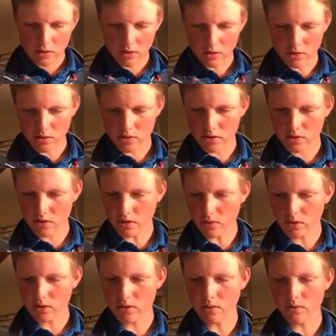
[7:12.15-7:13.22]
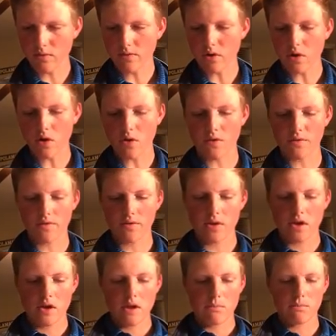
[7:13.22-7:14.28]
So this is going to involve
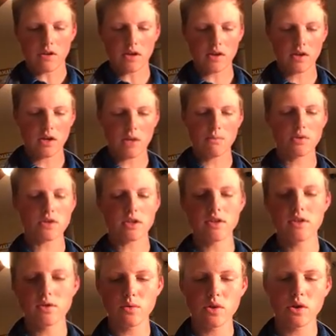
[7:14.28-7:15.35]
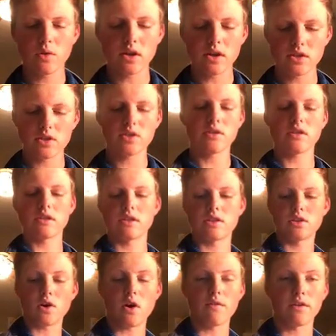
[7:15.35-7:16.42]
plugging numbers into equations and
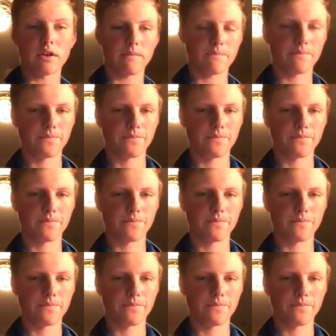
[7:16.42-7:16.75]
solving.